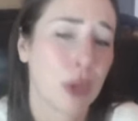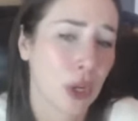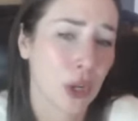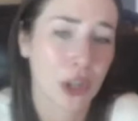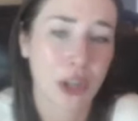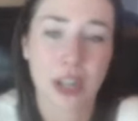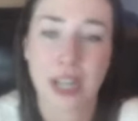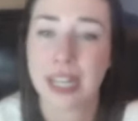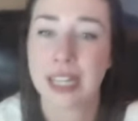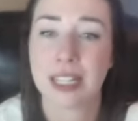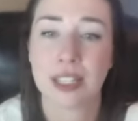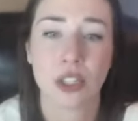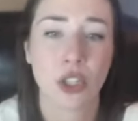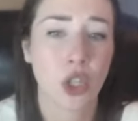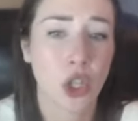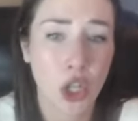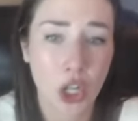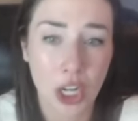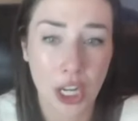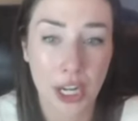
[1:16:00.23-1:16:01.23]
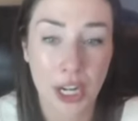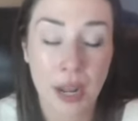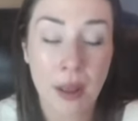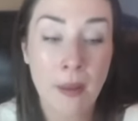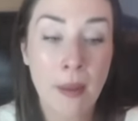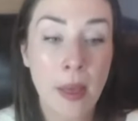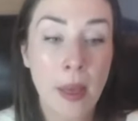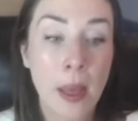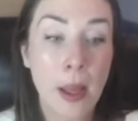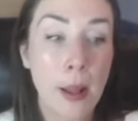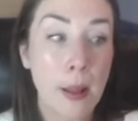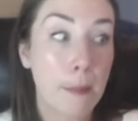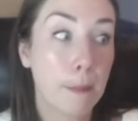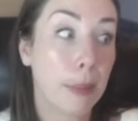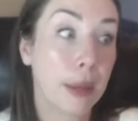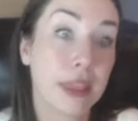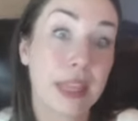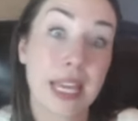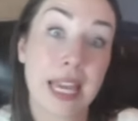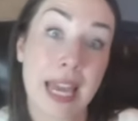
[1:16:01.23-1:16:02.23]
pure, it is good,
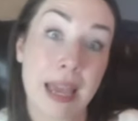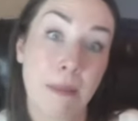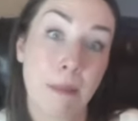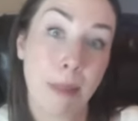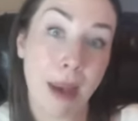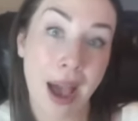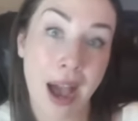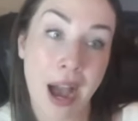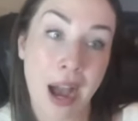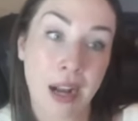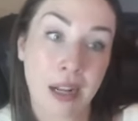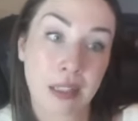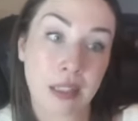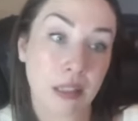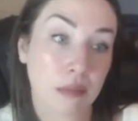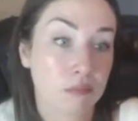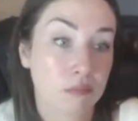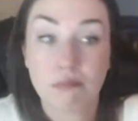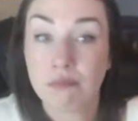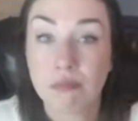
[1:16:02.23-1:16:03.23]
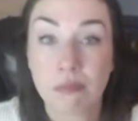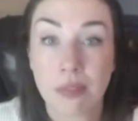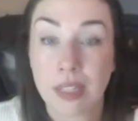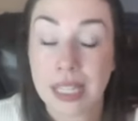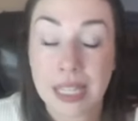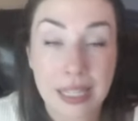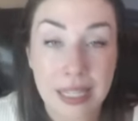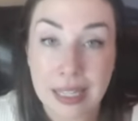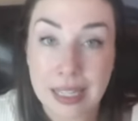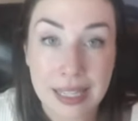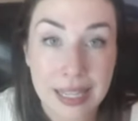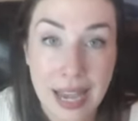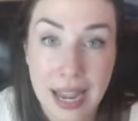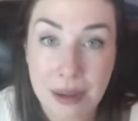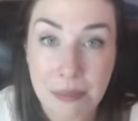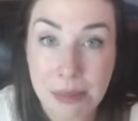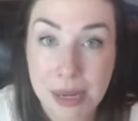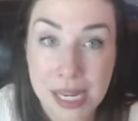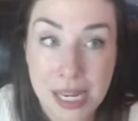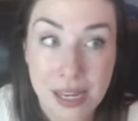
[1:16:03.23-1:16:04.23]
but the impact
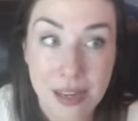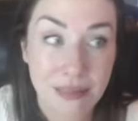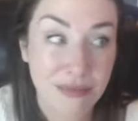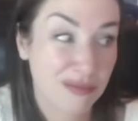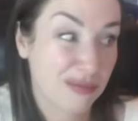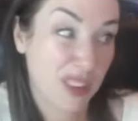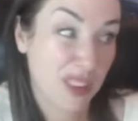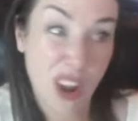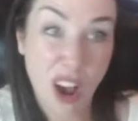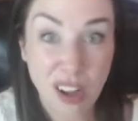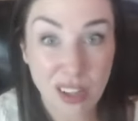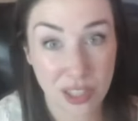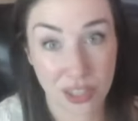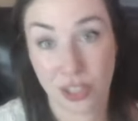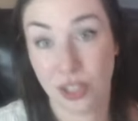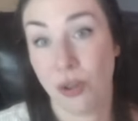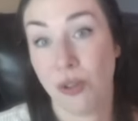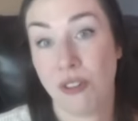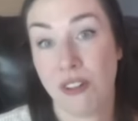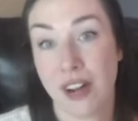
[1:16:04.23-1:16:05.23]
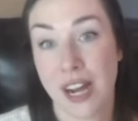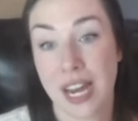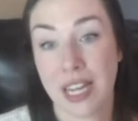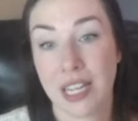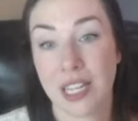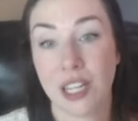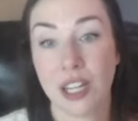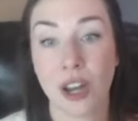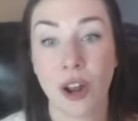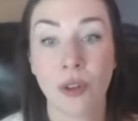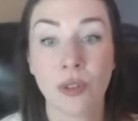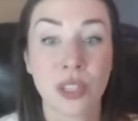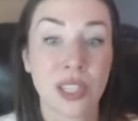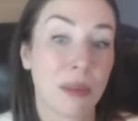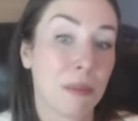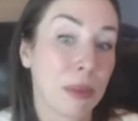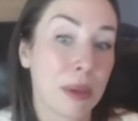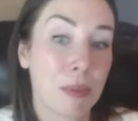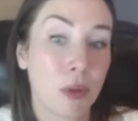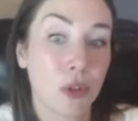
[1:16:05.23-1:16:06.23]
can be not so great. You know,
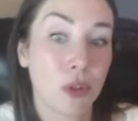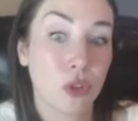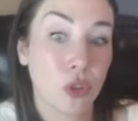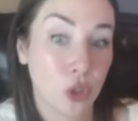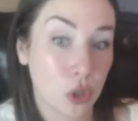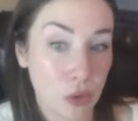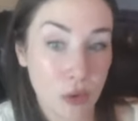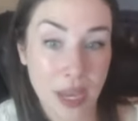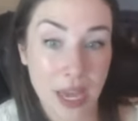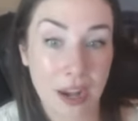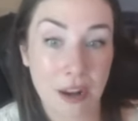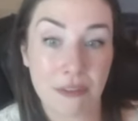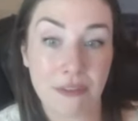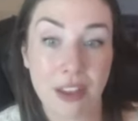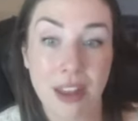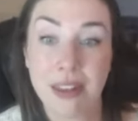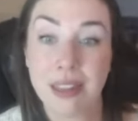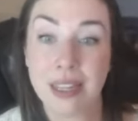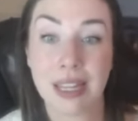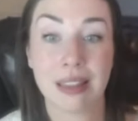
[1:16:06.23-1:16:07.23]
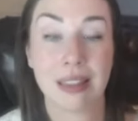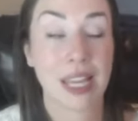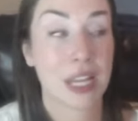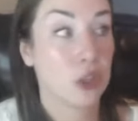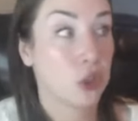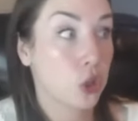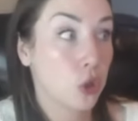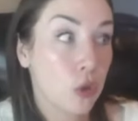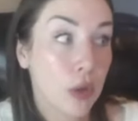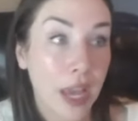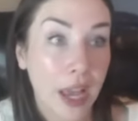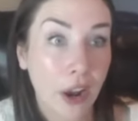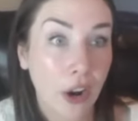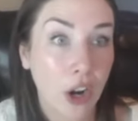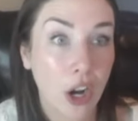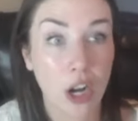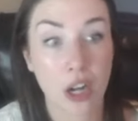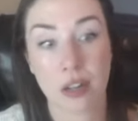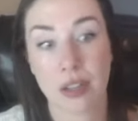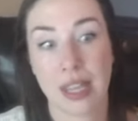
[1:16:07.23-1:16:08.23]
some people do get offended. They do get
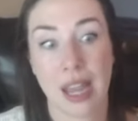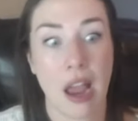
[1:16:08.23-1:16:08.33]
hurt.